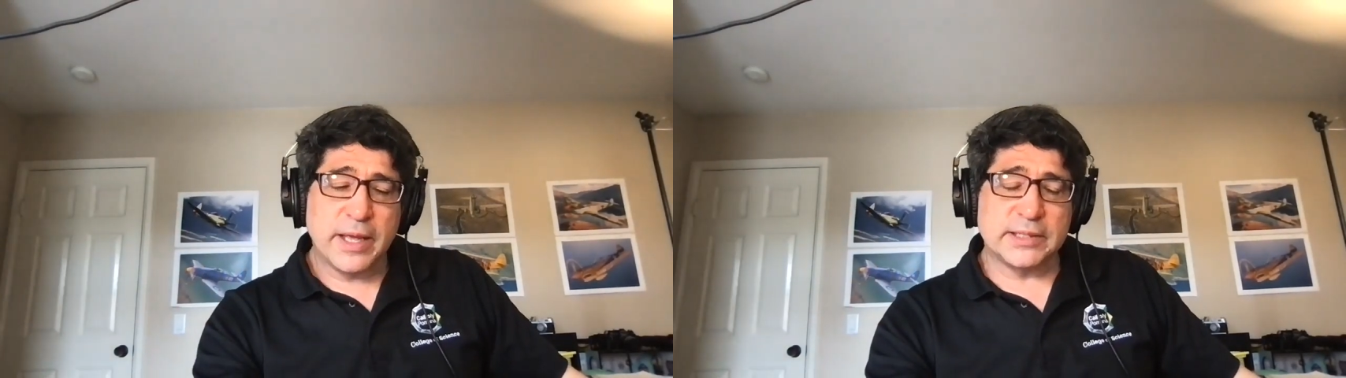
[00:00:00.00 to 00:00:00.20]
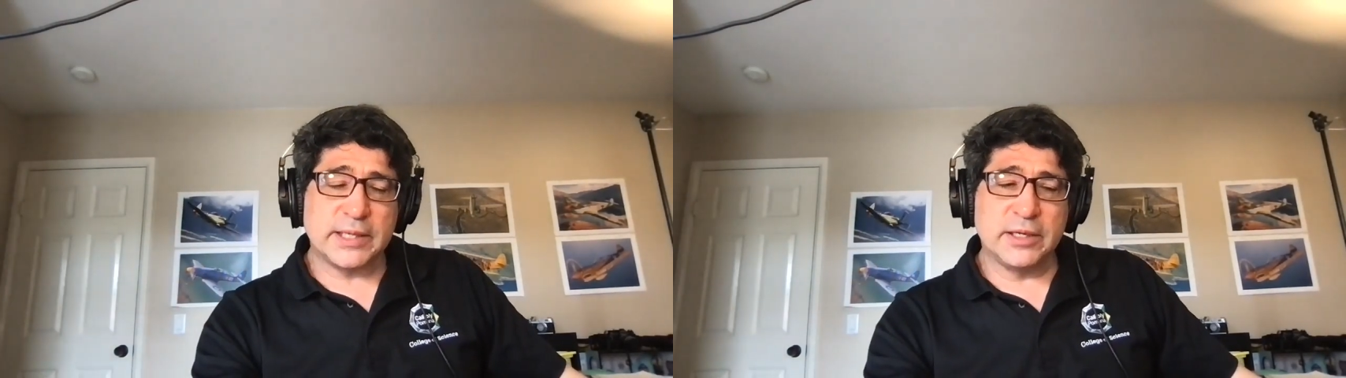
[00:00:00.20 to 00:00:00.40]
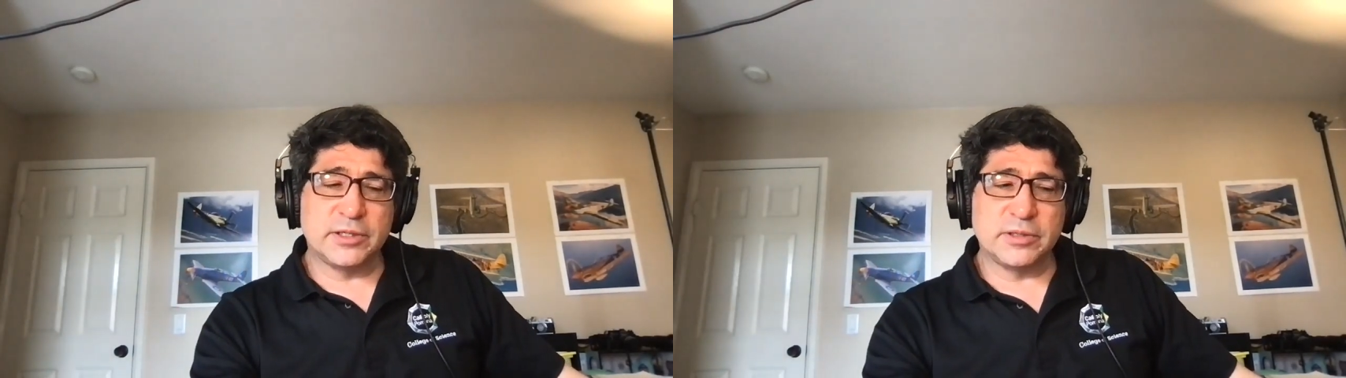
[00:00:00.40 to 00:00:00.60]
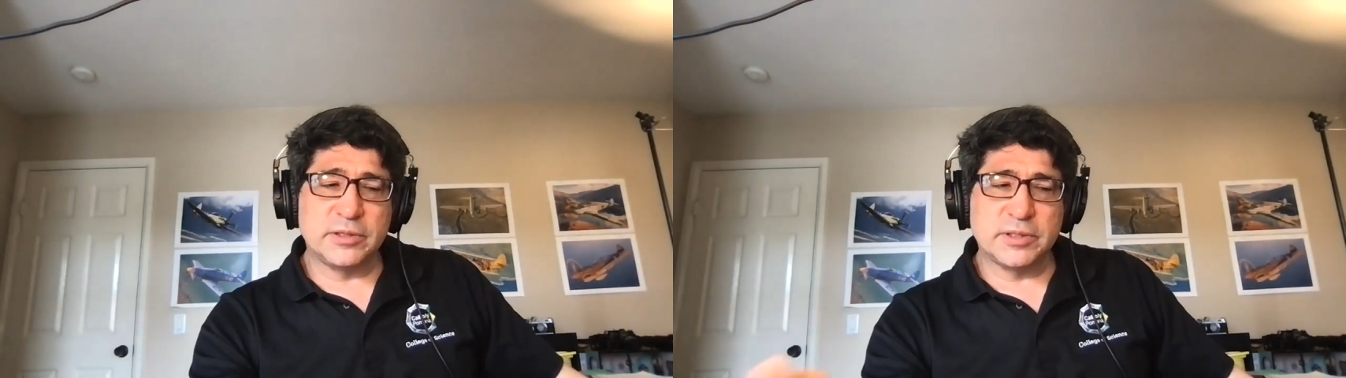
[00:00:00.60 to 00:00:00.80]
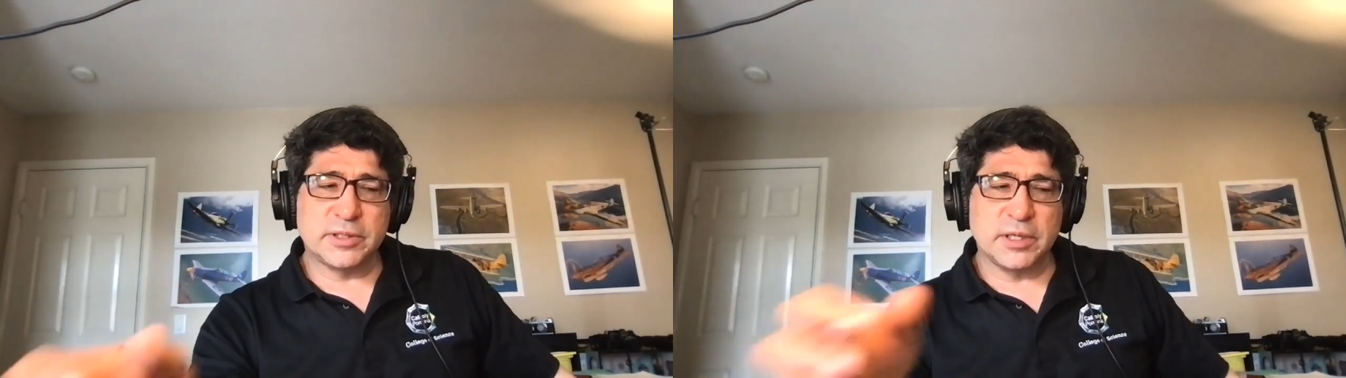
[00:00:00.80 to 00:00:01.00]
has
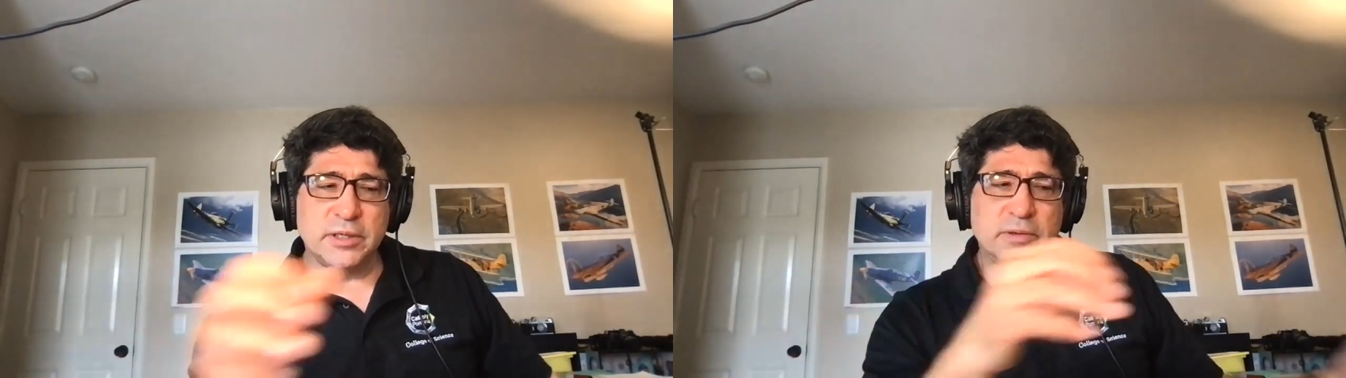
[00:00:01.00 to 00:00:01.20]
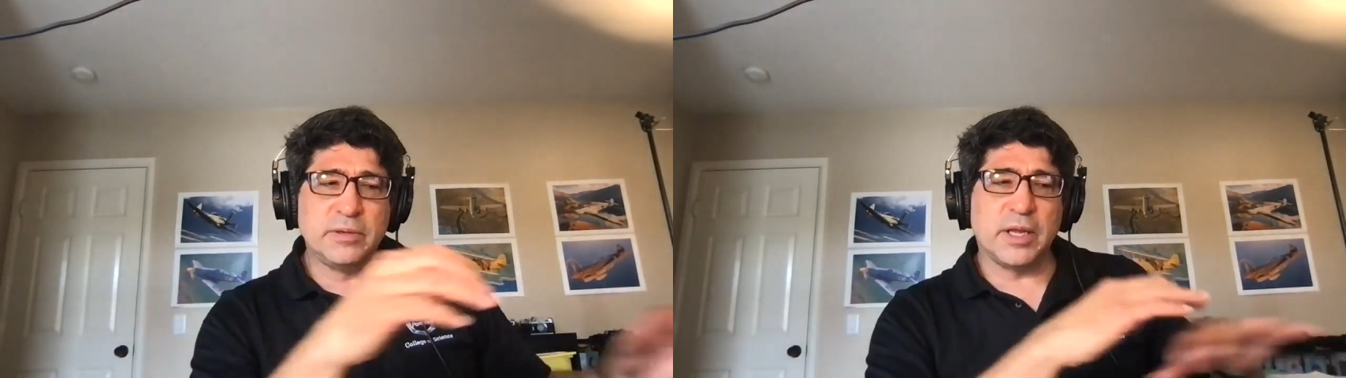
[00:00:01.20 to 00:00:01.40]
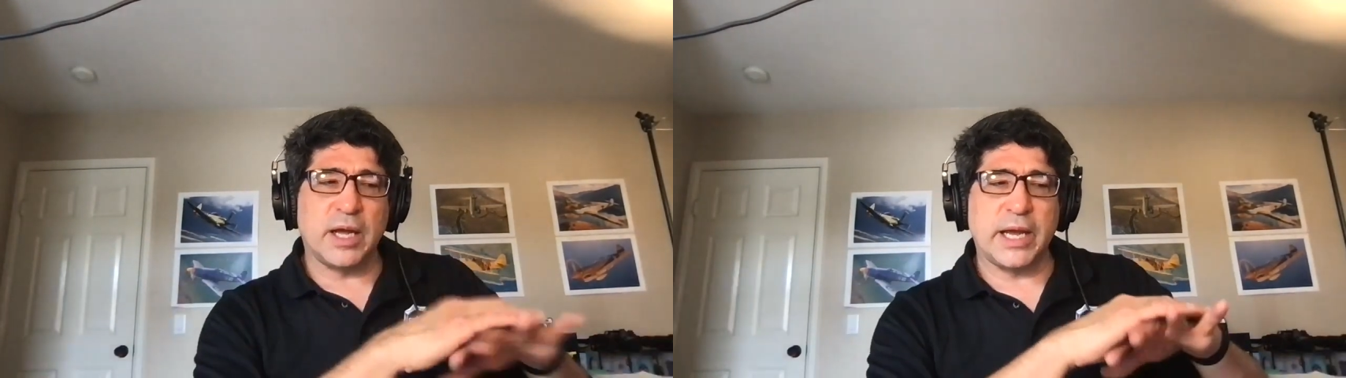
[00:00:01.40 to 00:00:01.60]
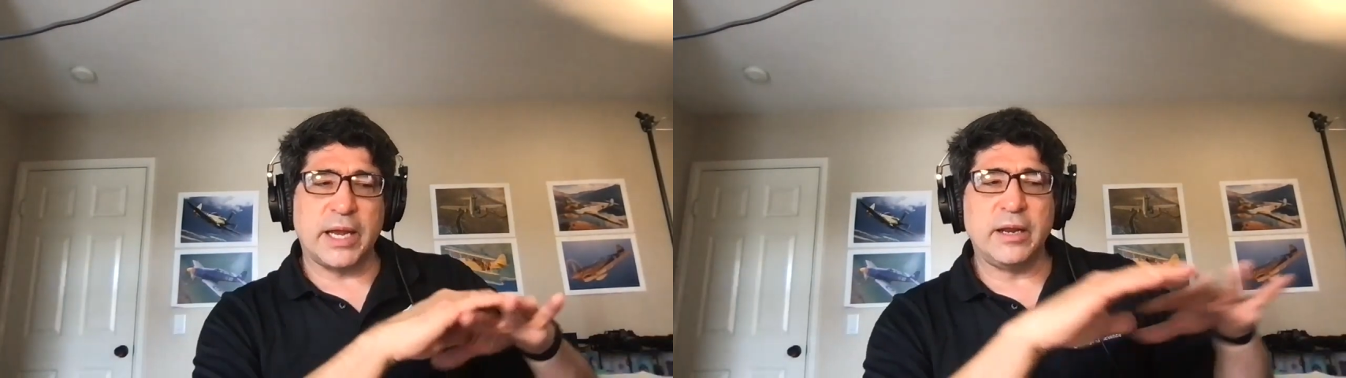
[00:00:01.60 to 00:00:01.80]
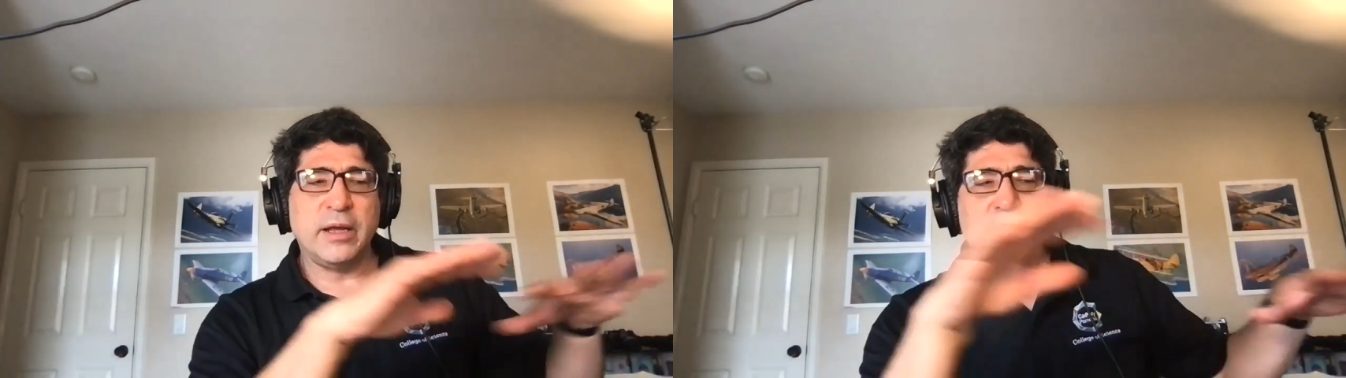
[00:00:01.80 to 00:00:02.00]
introduced a new
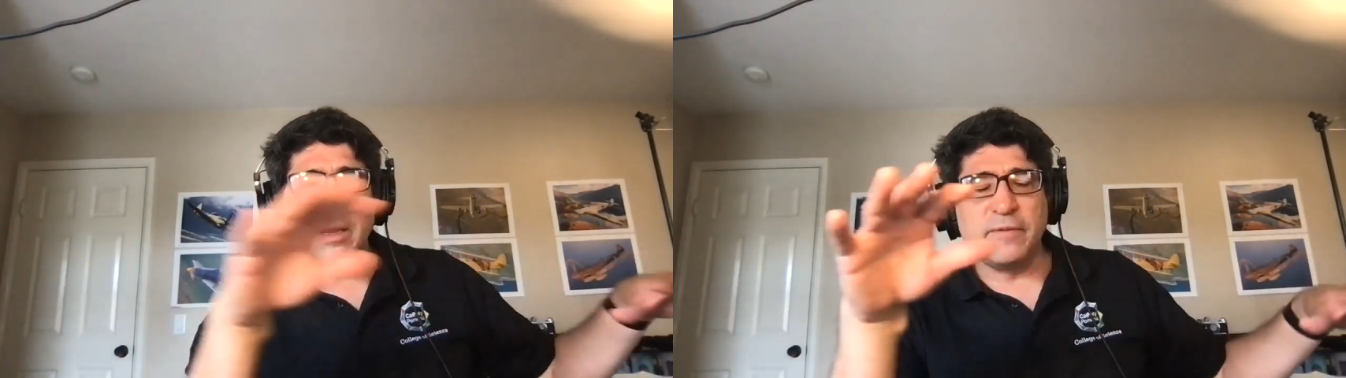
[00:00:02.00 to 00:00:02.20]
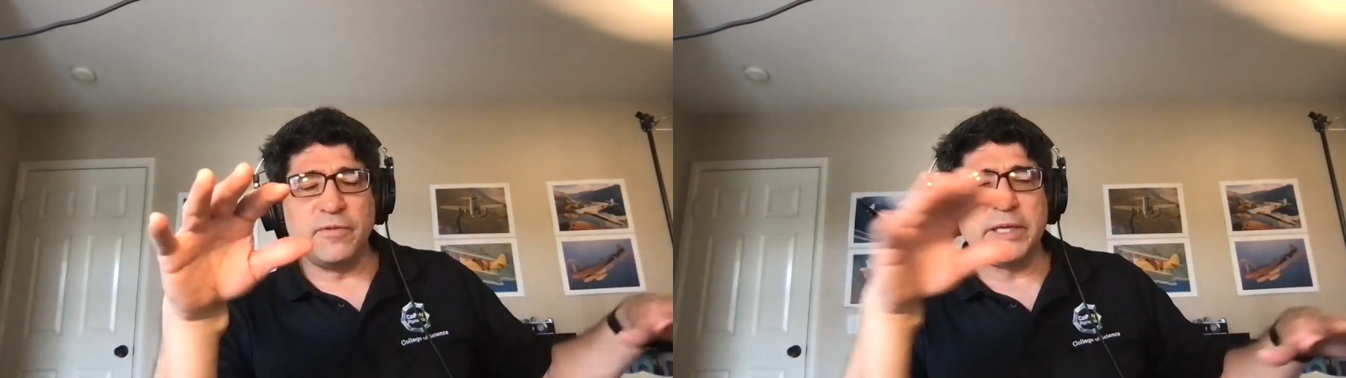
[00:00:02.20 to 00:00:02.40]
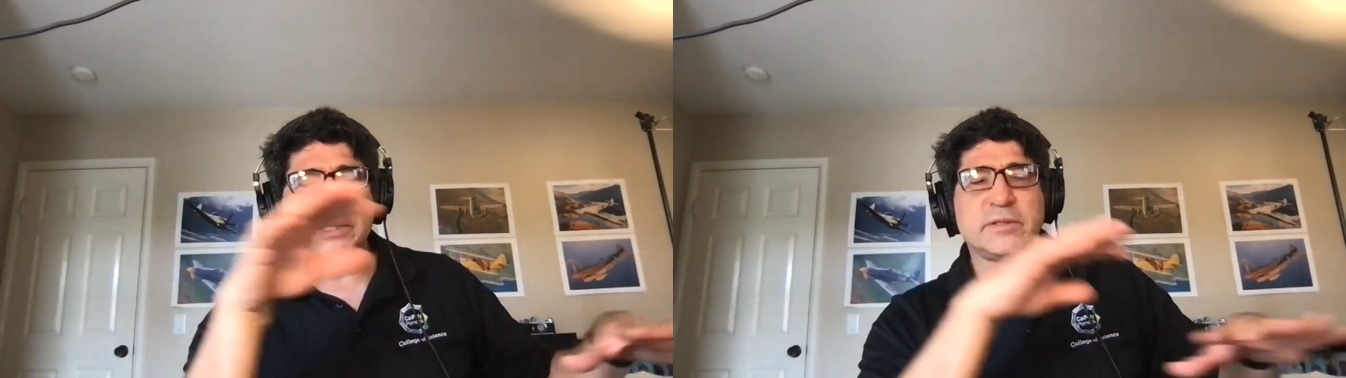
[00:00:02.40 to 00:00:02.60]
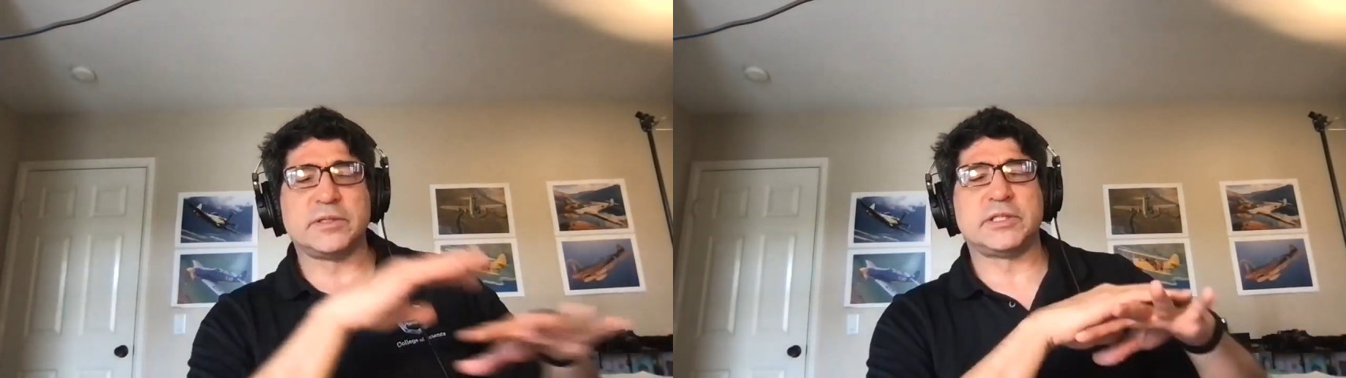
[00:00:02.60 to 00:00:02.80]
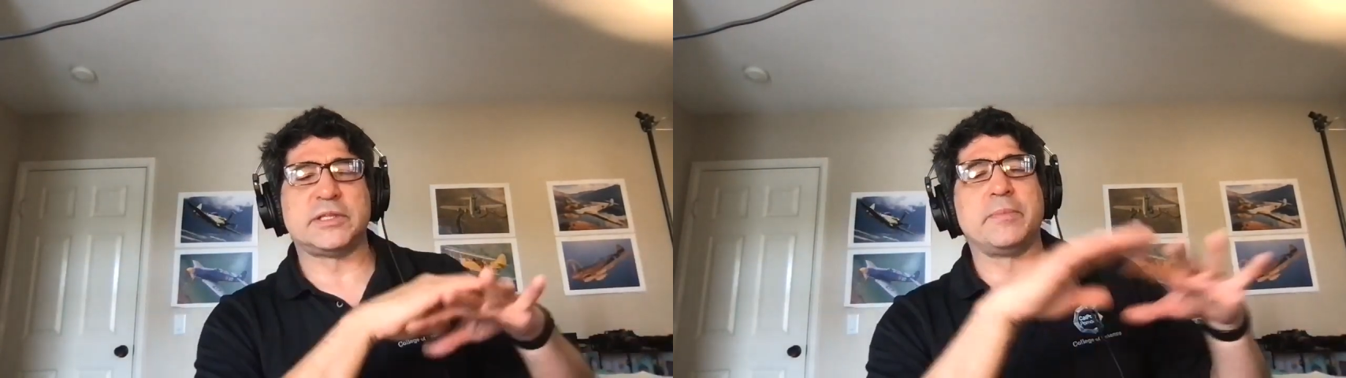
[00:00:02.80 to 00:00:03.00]
line of research
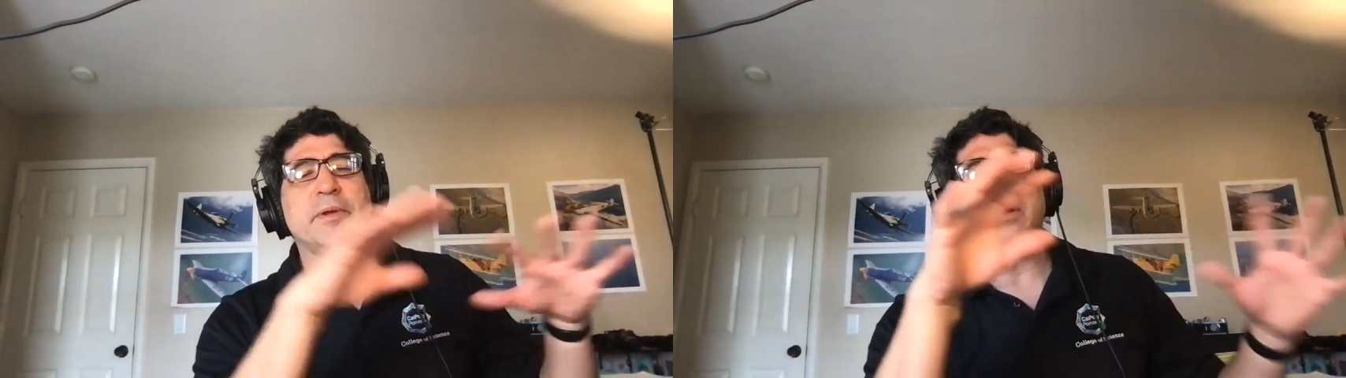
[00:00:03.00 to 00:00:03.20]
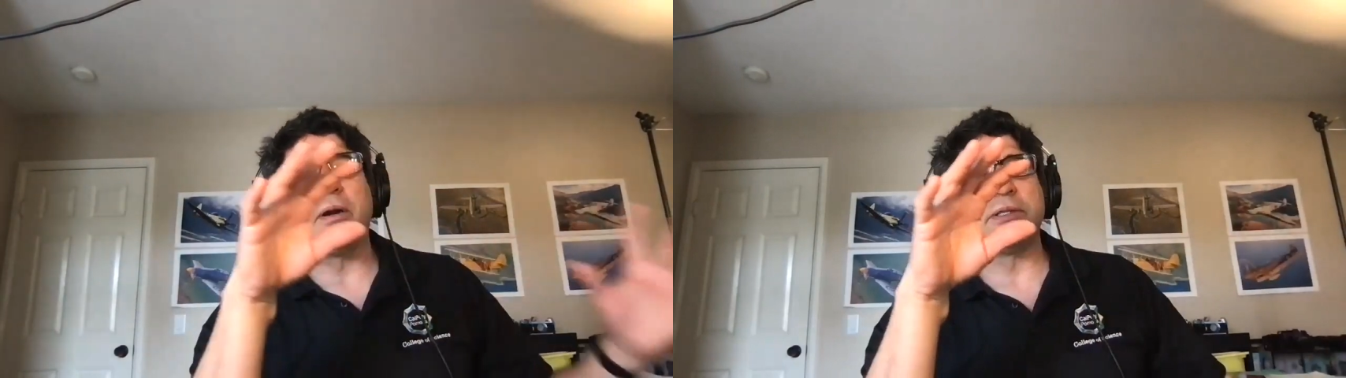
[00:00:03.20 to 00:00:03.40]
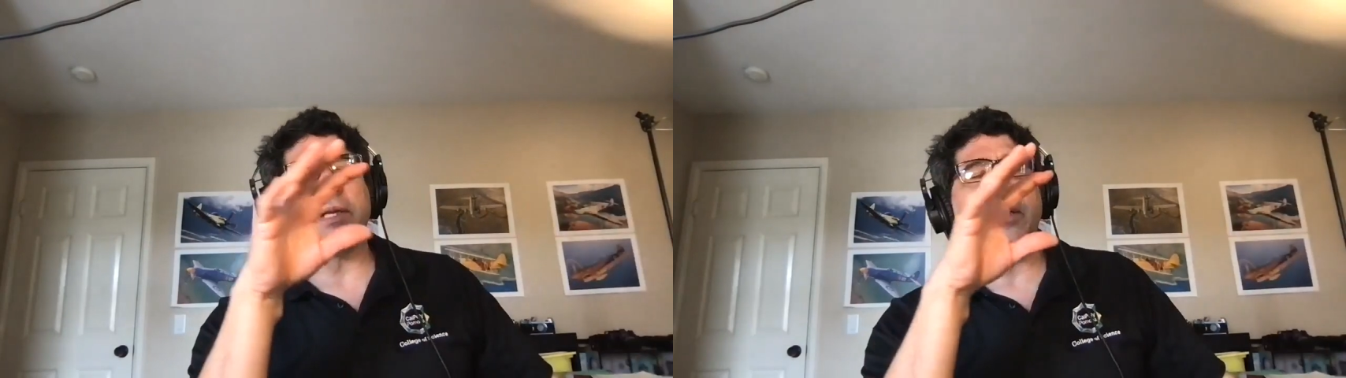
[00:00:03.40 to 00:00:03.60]
seminars.